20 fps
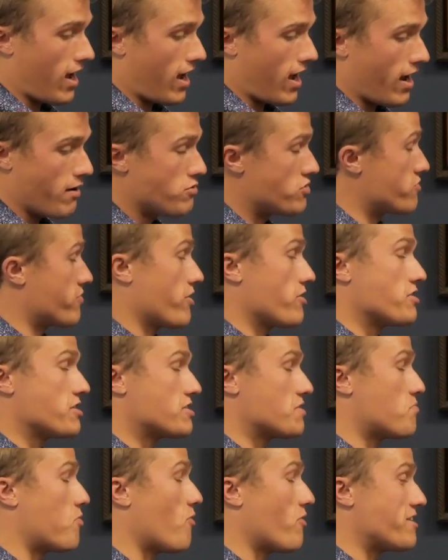I was very
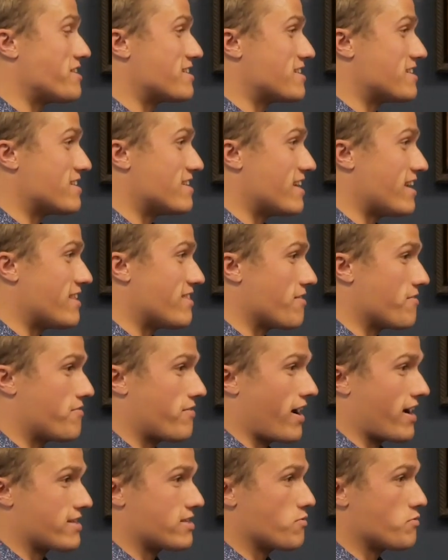disappointed in the
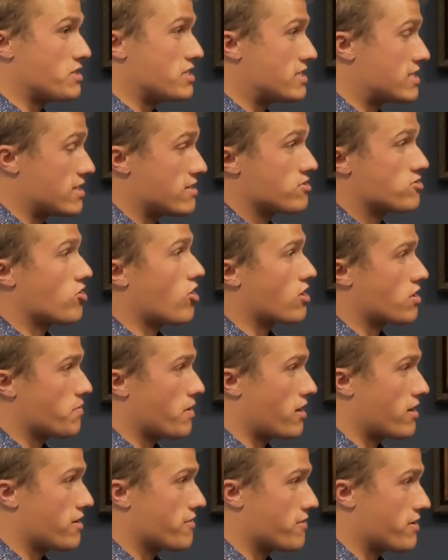fact that we didn't talk
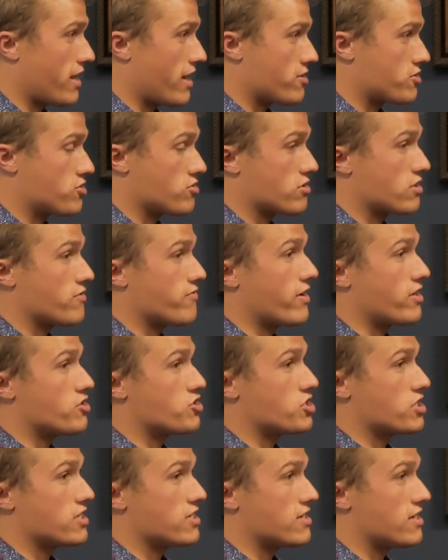about it at the national
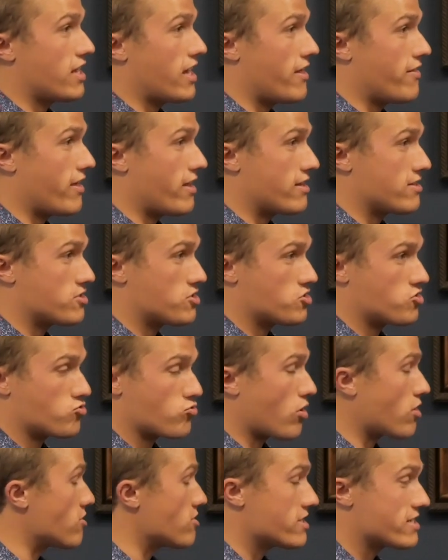convention, and that it's
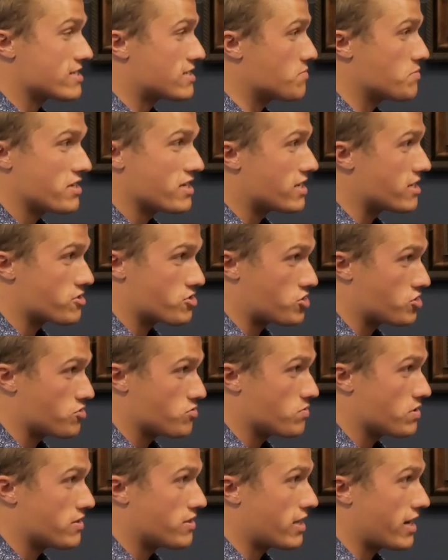struggling to be an
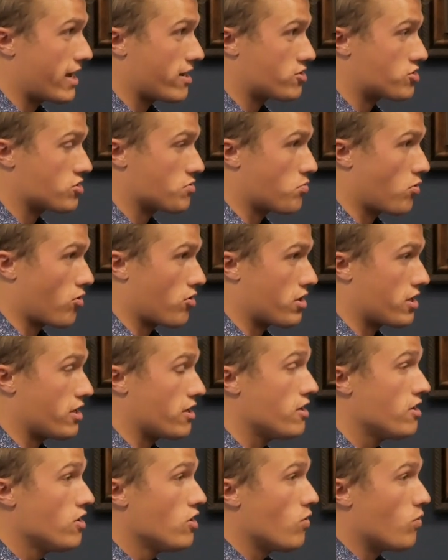issue in the national
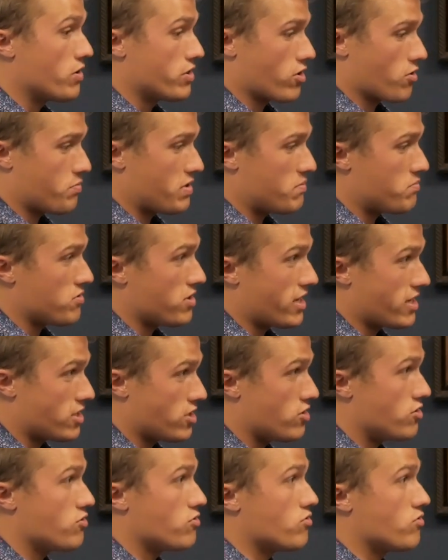party when there are people like
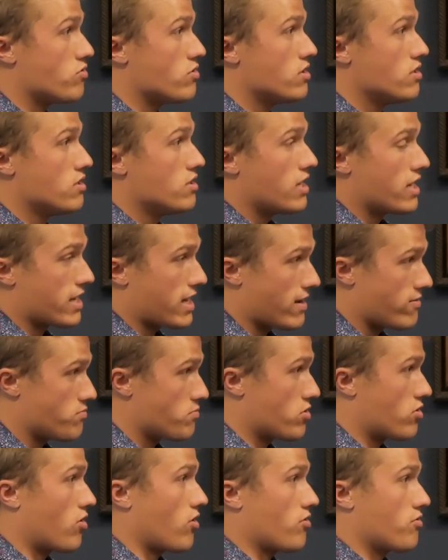you and
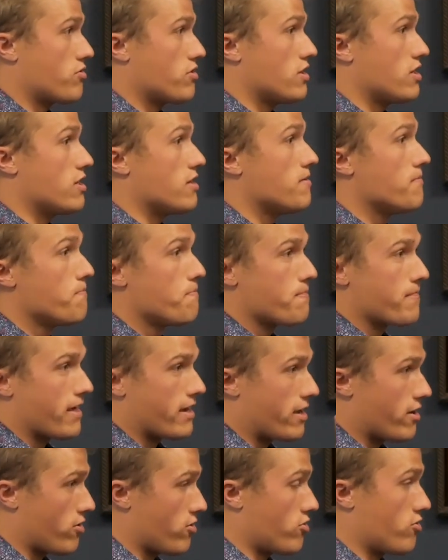Kevin McCarthy
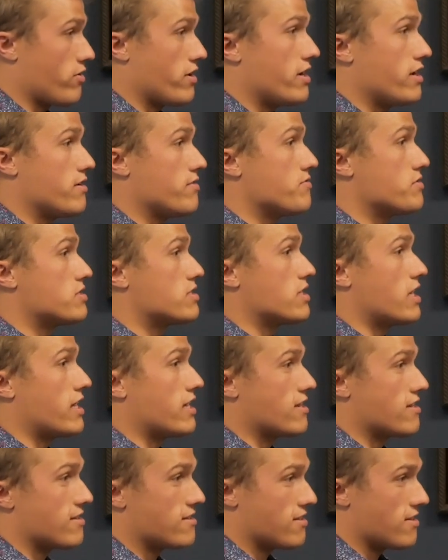and Garrett Graves
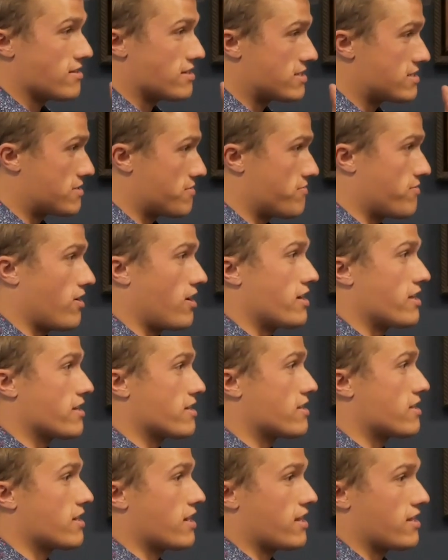and Elise
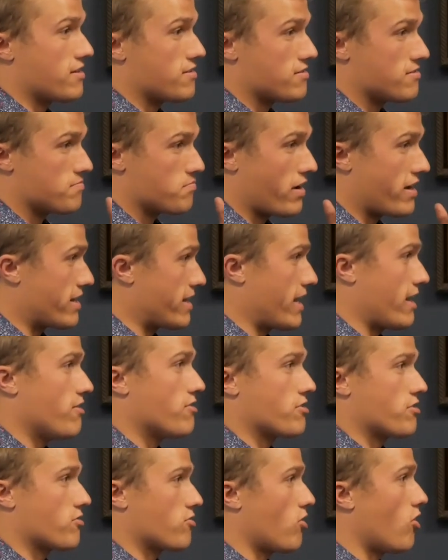Stefanik and Mike
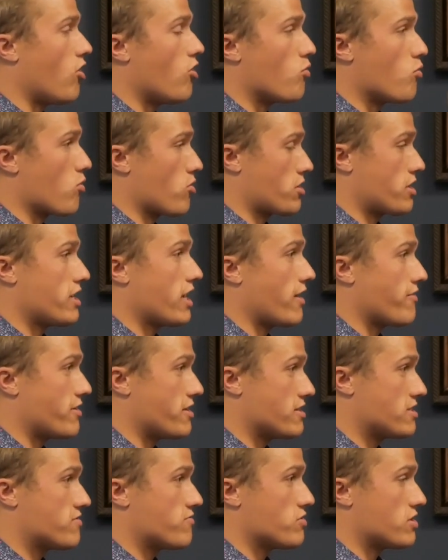Gallagher all working on
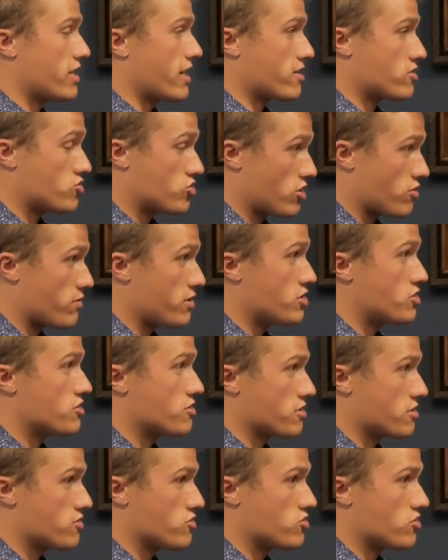this for the next generation
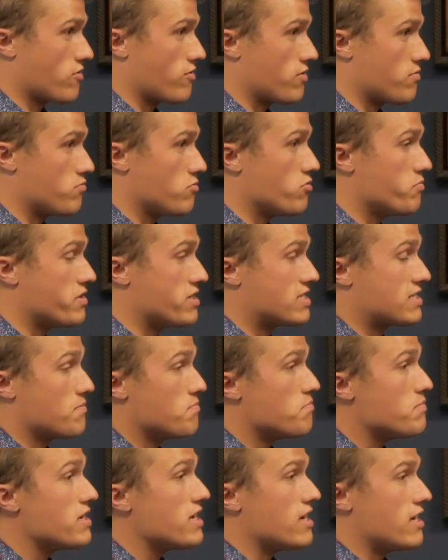of the conservative movement. To
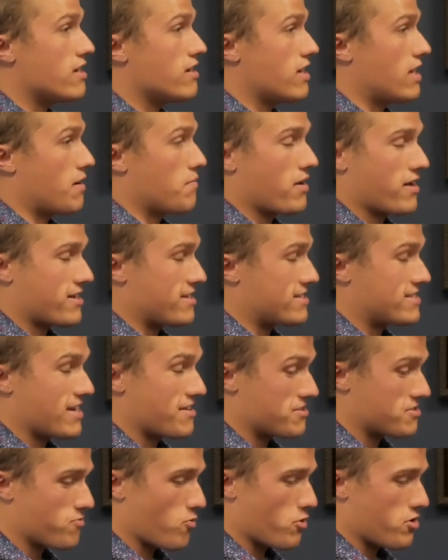me, and I'm not going to
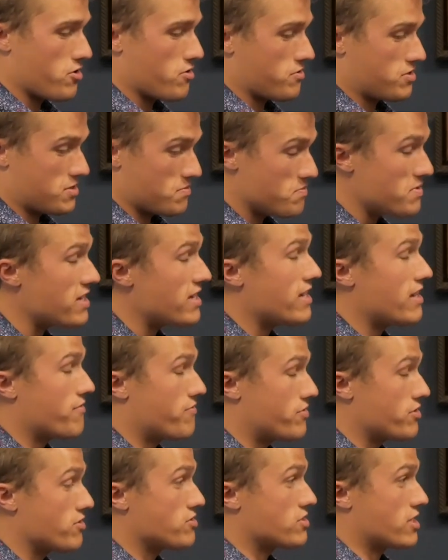say this for you, to me it
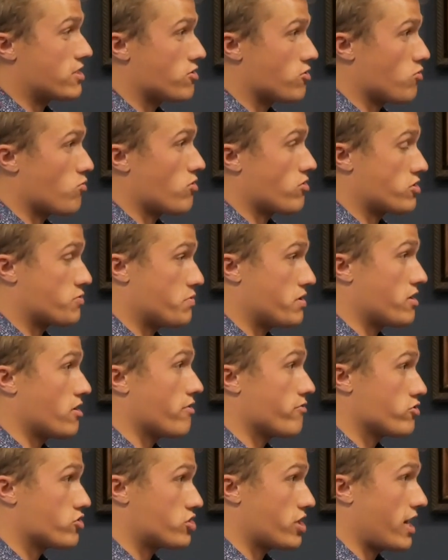feels like your work's being
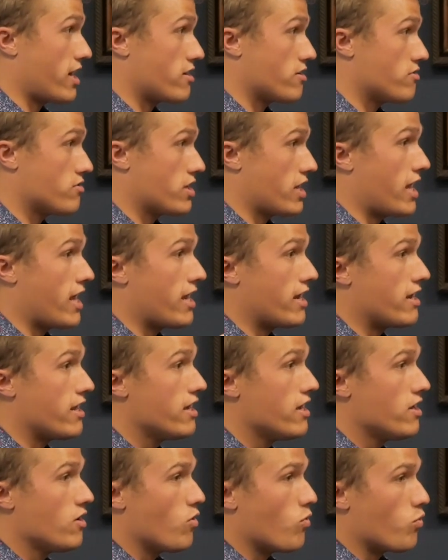overshadowed. And
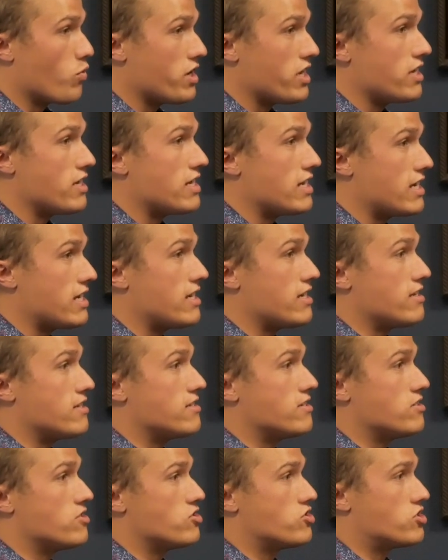we
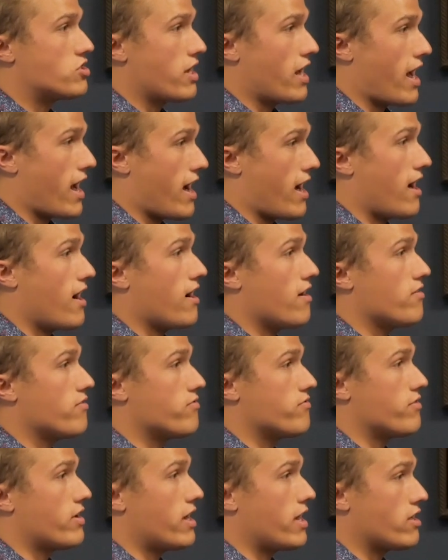need to
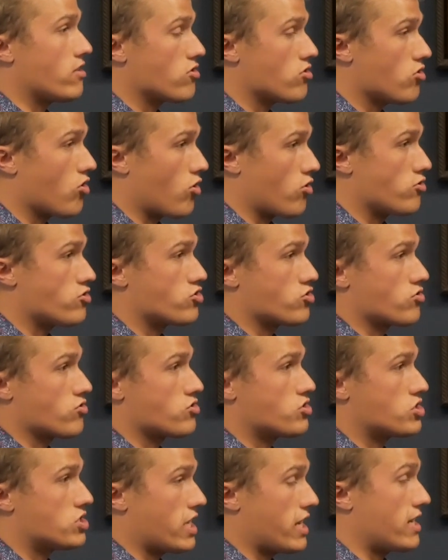have a
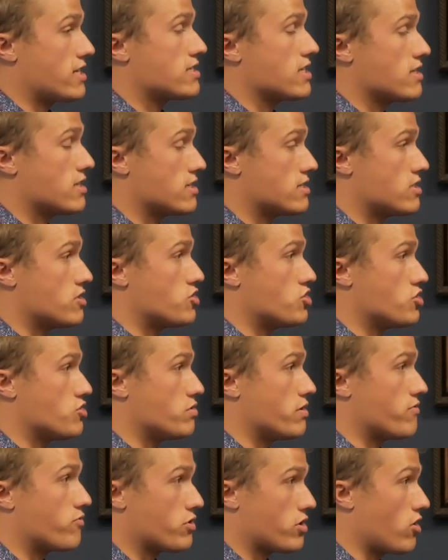larger stance on this
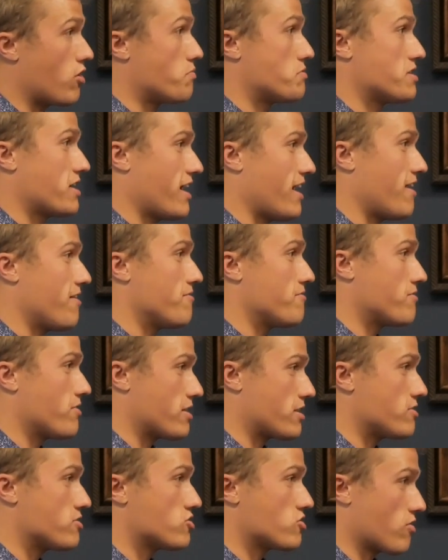issue if we hope to have
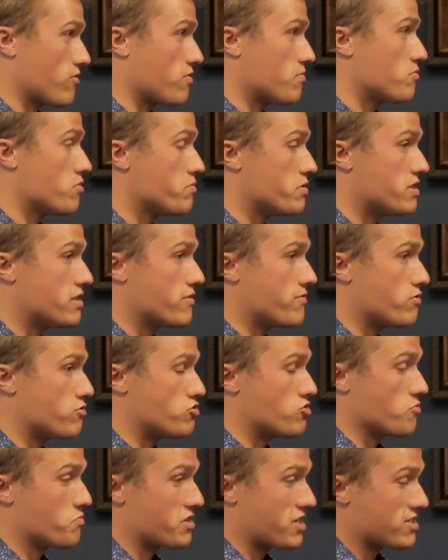a conservative movement in the
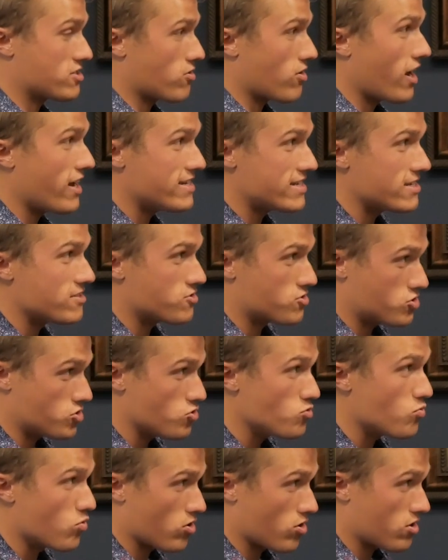future, because our ideas
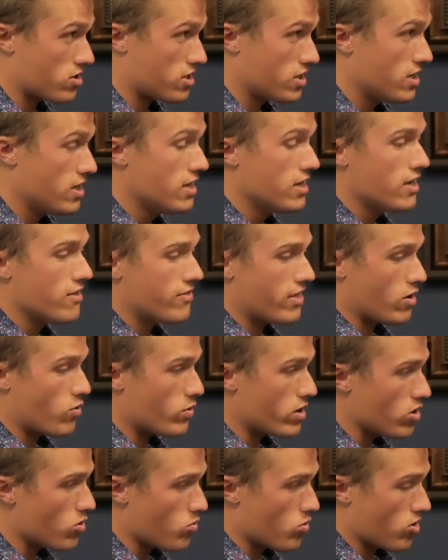do work. Yep. They
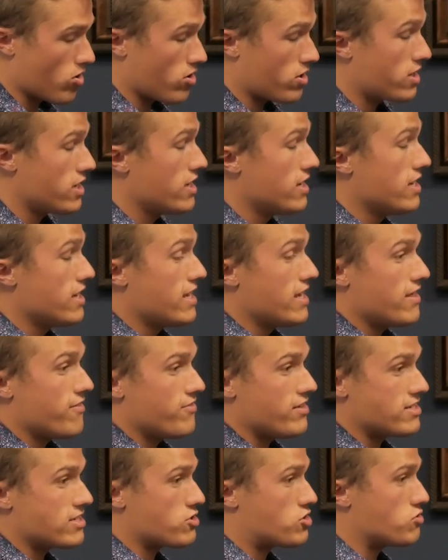will work.
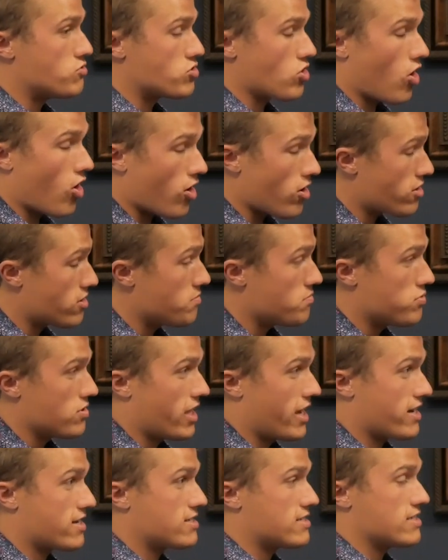These issues are
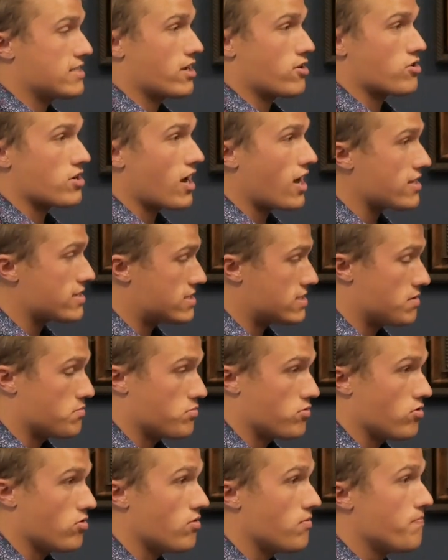complex, they're not
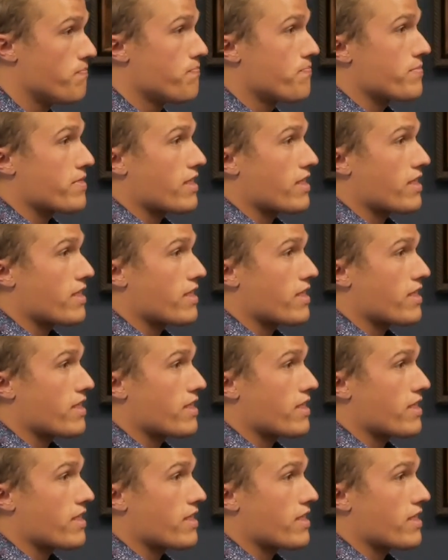simple,